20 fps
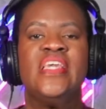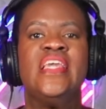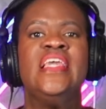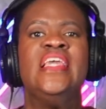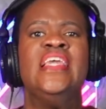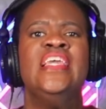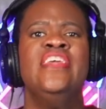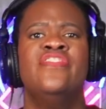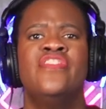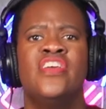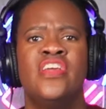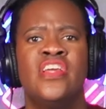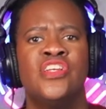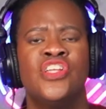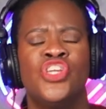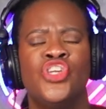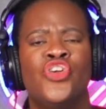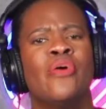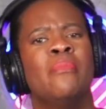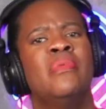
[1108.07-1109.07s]
Even
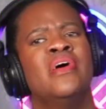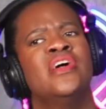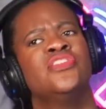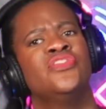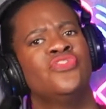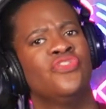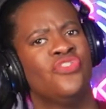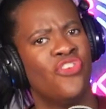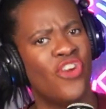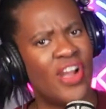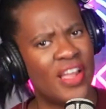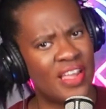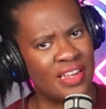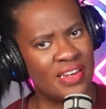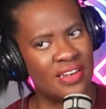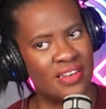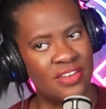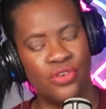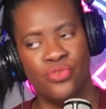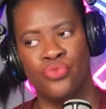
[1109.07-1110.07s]
your best
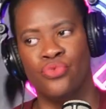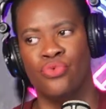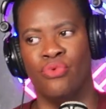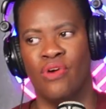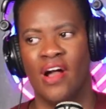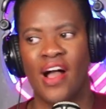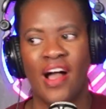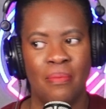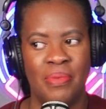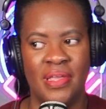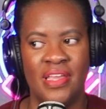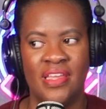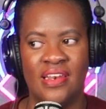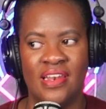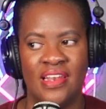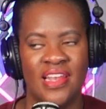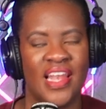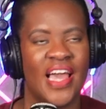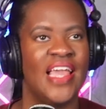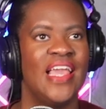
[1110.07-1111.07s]
friend, Robyn.
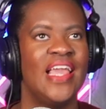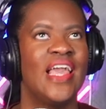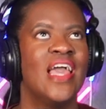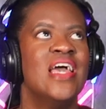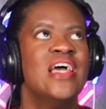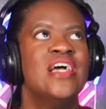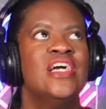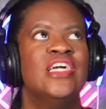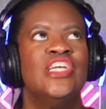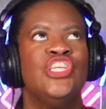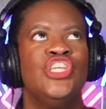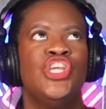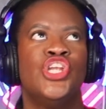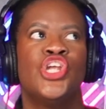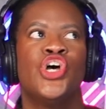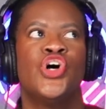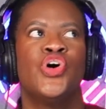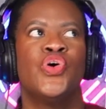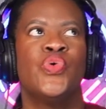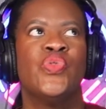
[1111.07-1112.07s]
Like,
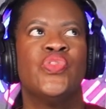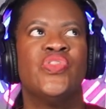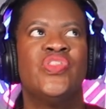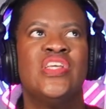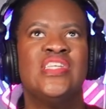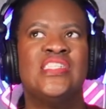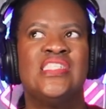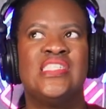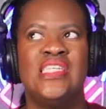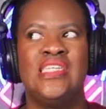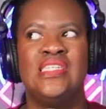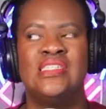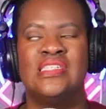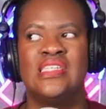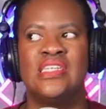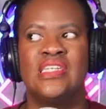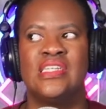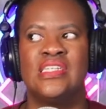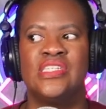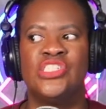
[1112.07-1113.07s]
this
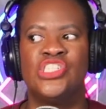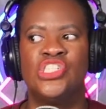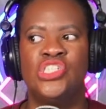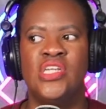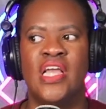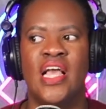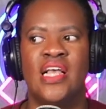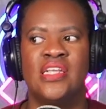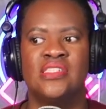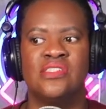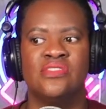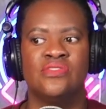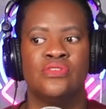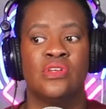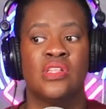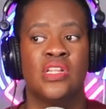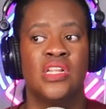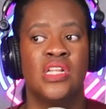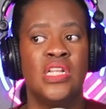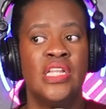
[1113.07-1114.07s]
season, she has
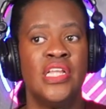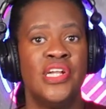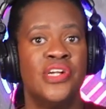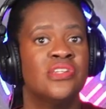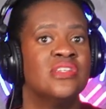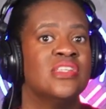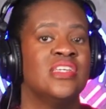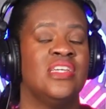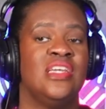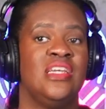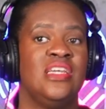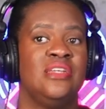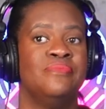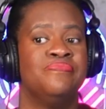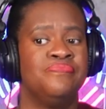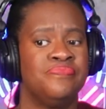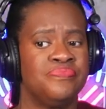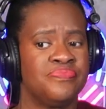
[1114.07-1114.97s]
clearly,